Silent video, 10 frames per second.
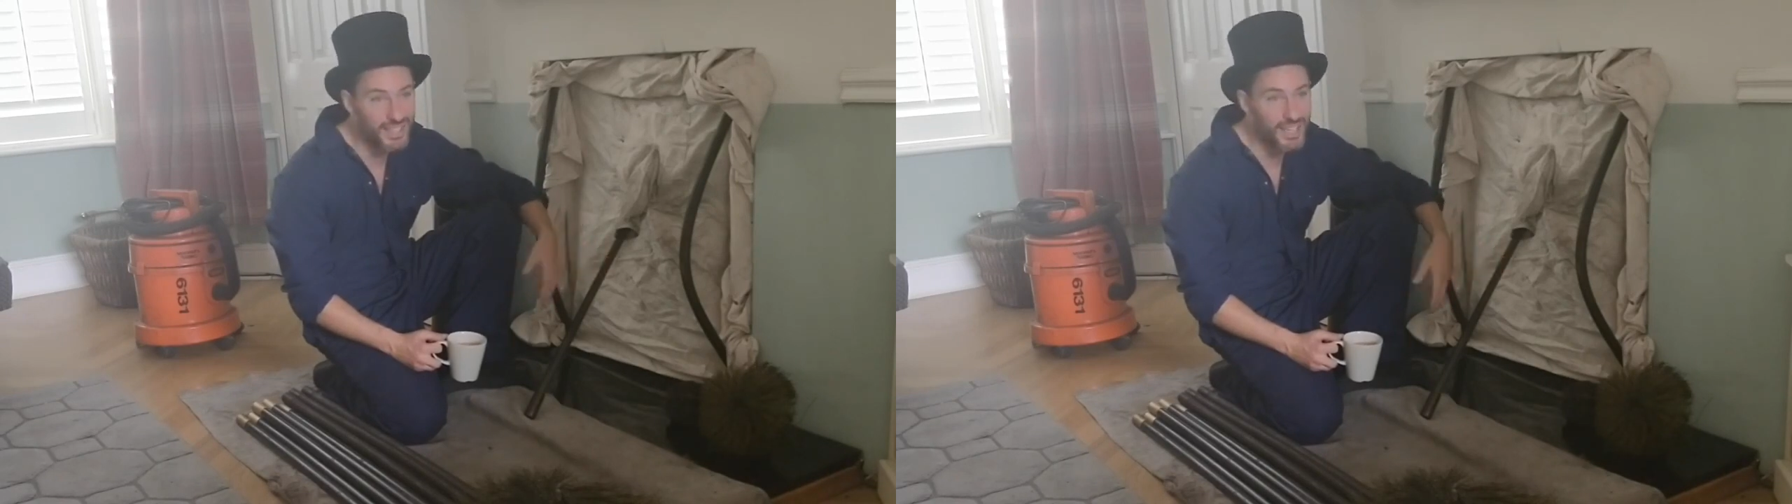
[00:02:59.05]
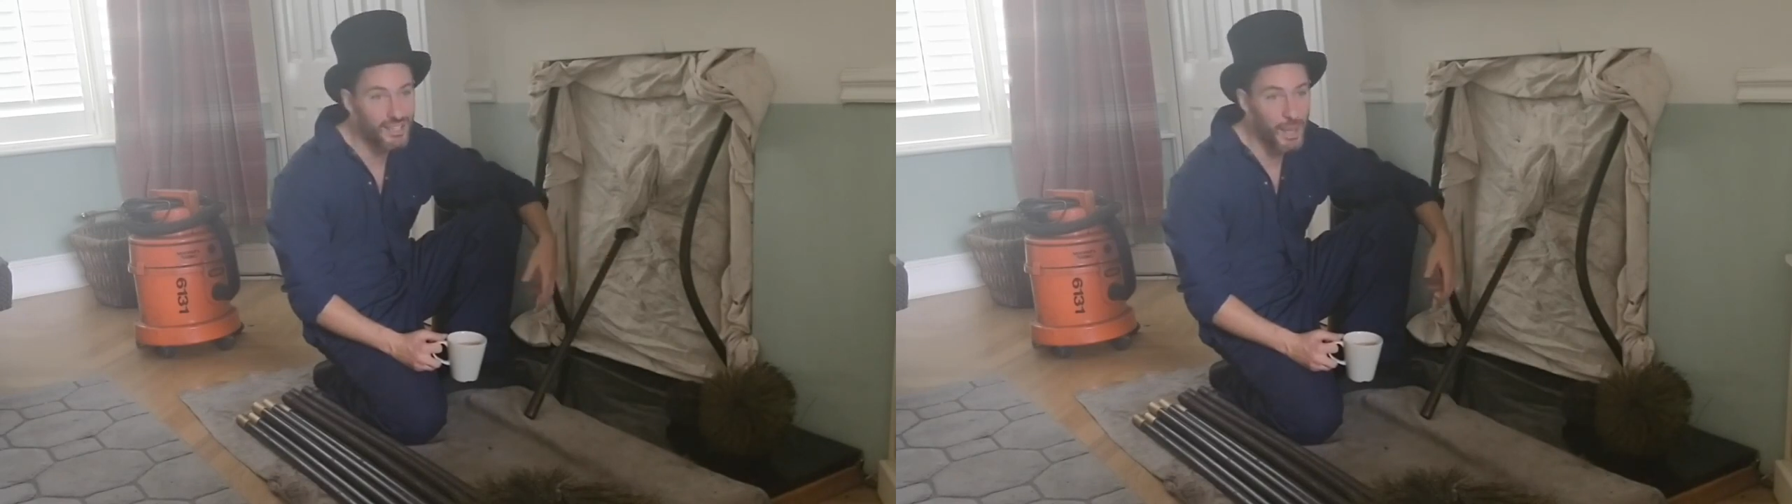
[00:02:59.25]

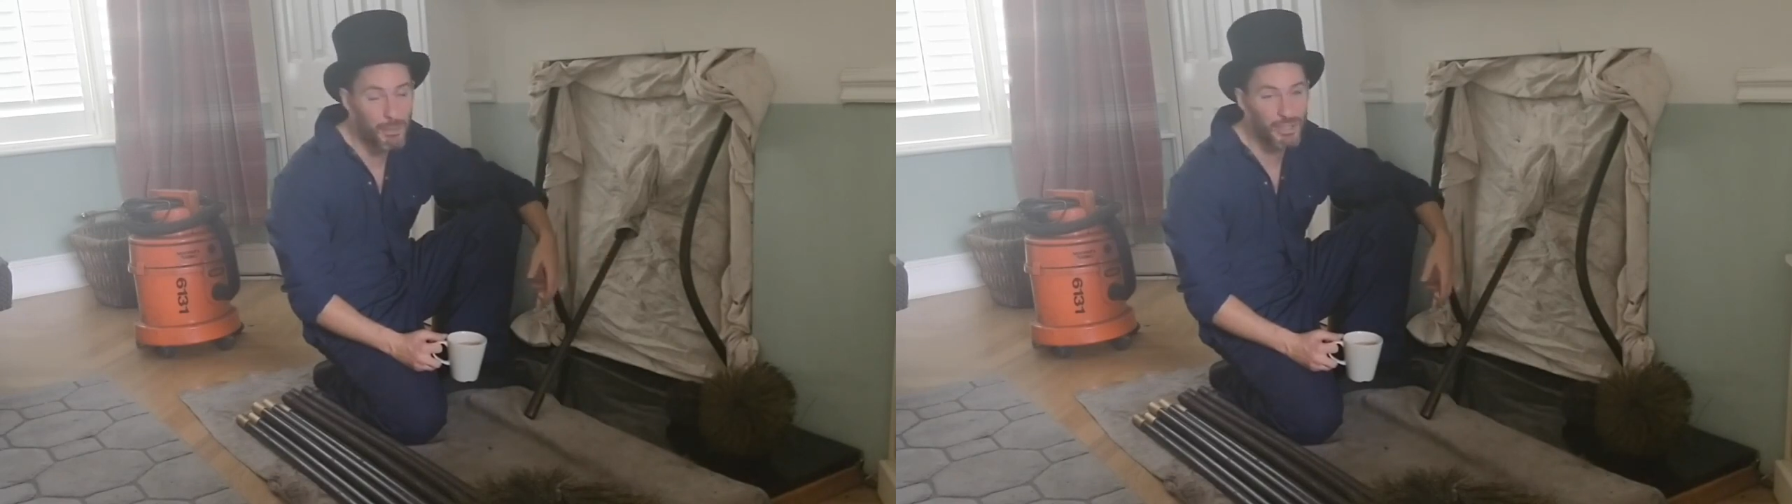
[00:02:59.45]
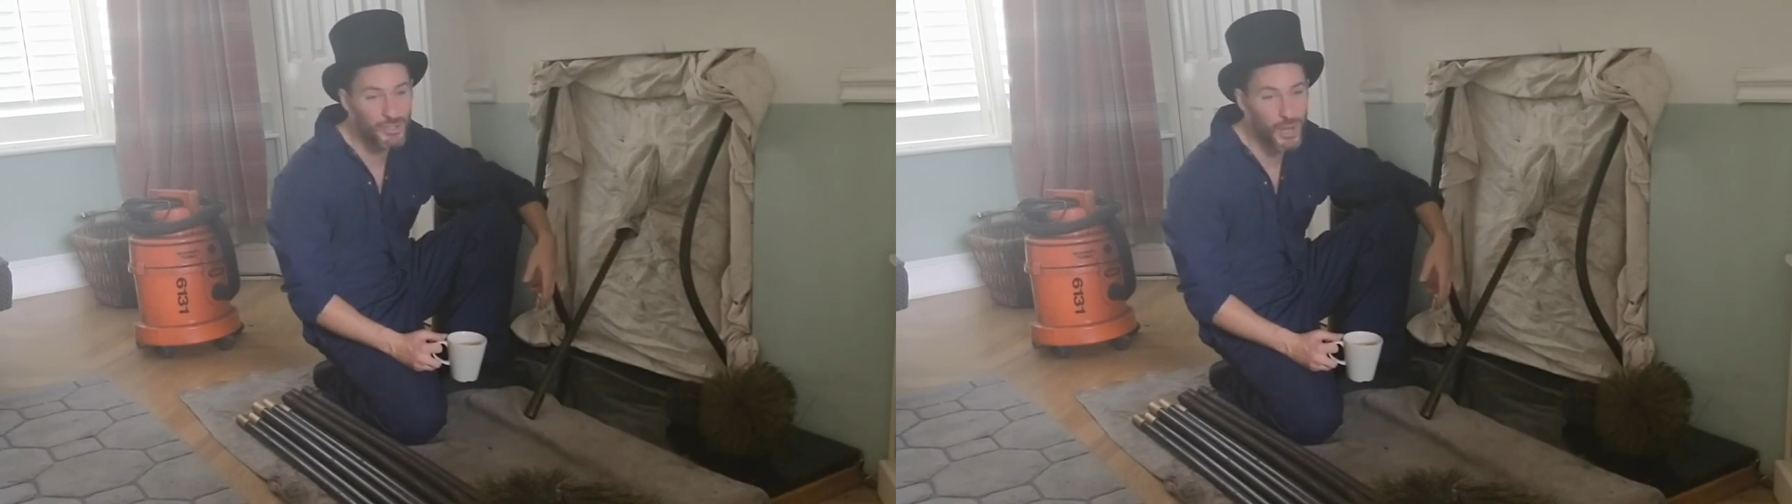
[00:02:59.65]
say a
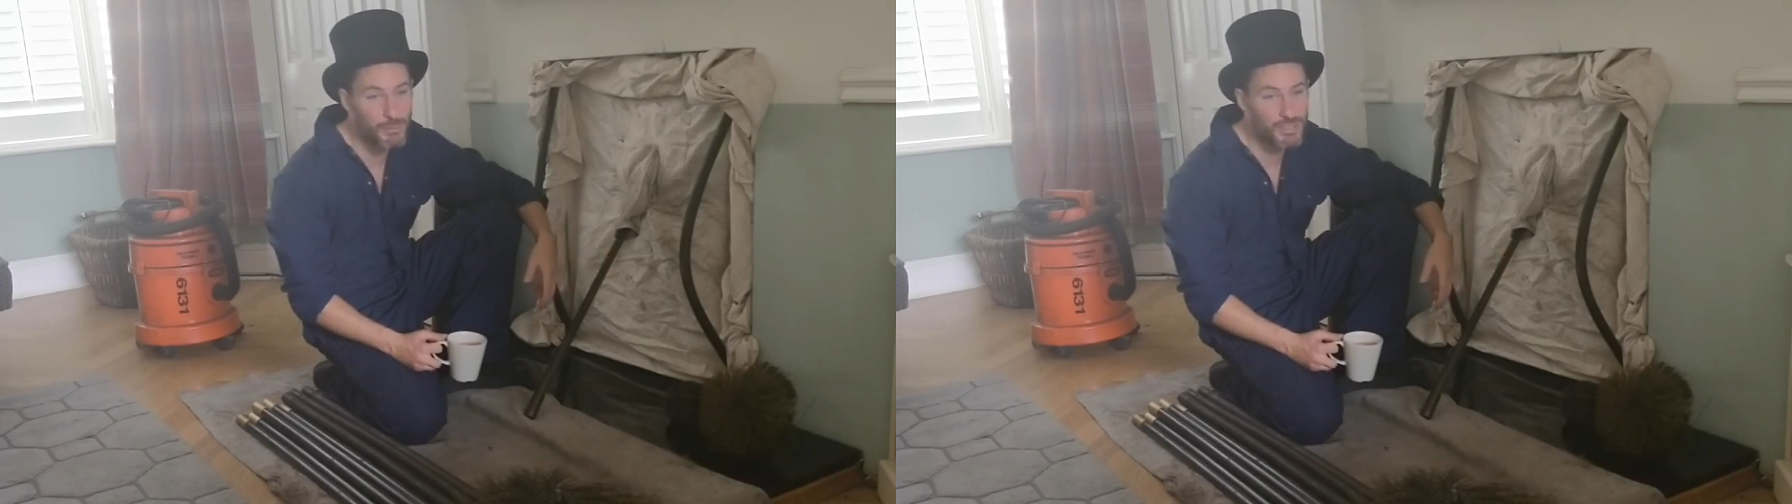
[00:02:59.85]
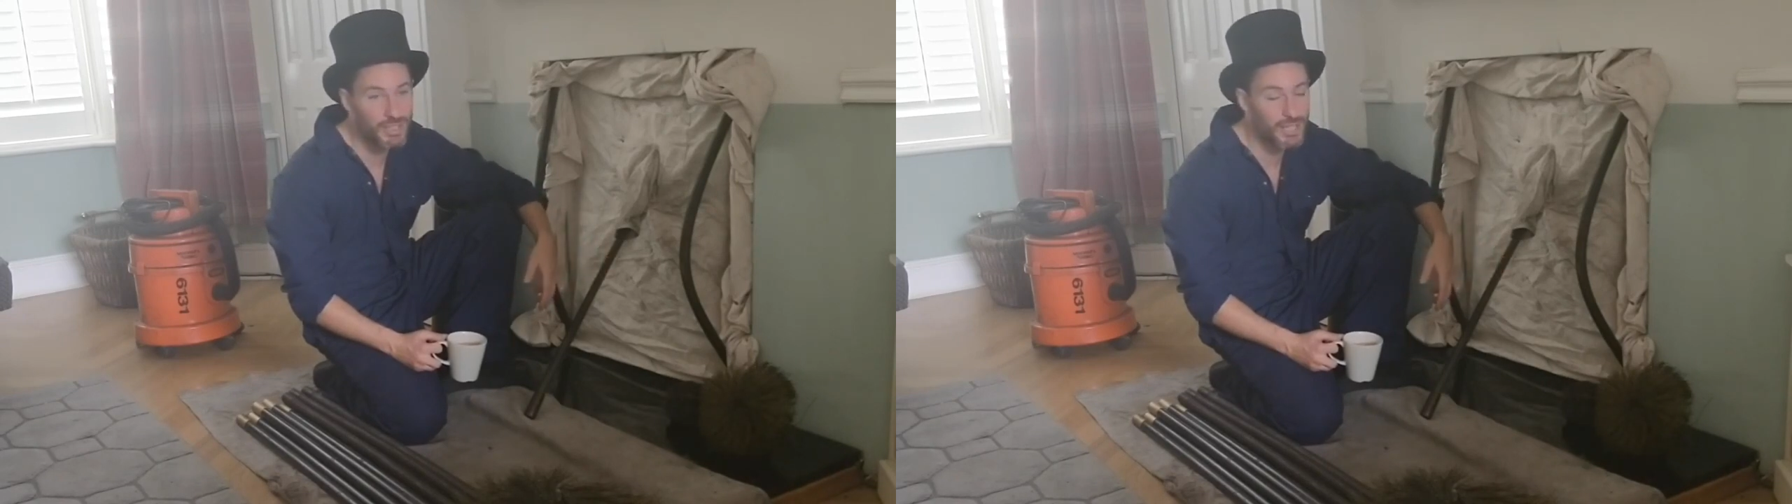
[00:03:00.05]
couple of
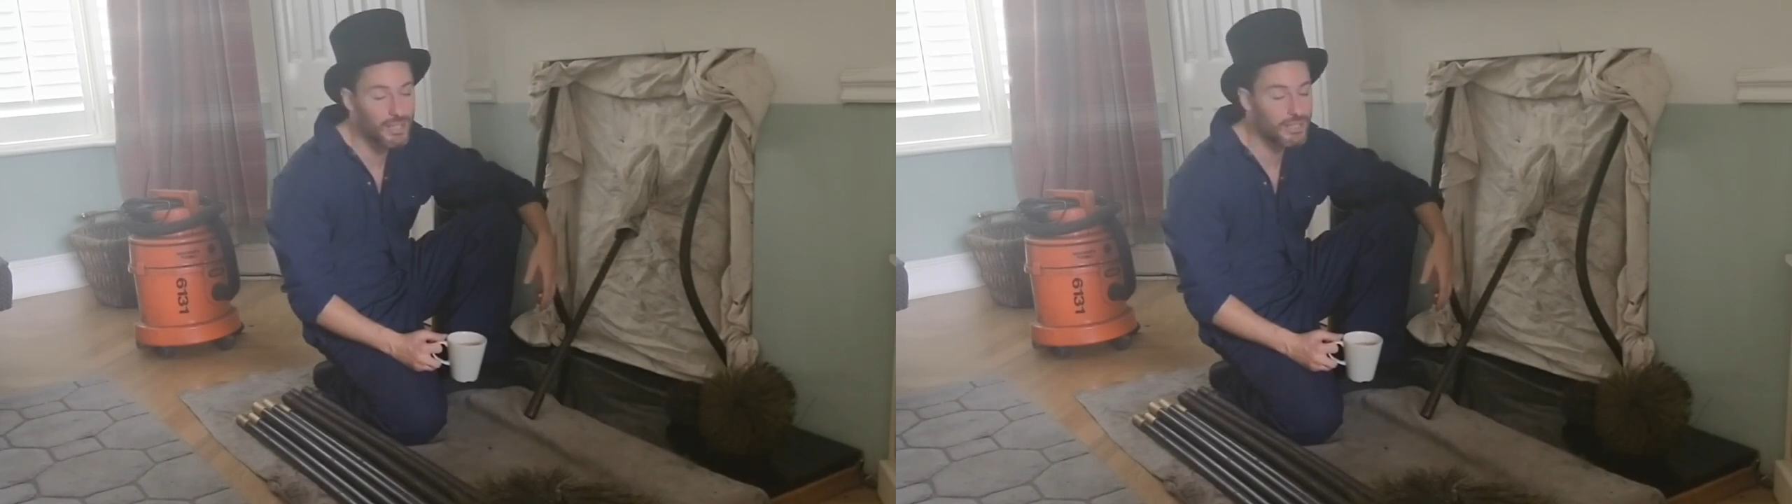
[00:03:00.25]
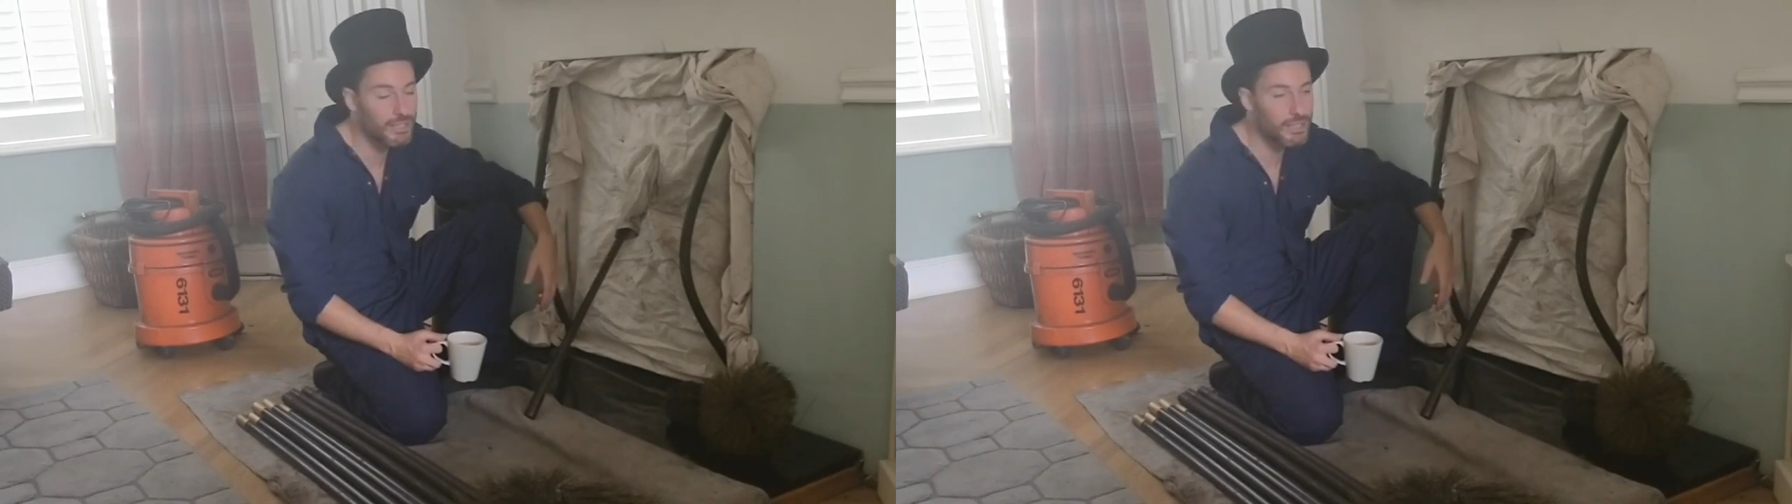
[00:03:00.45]
times a year.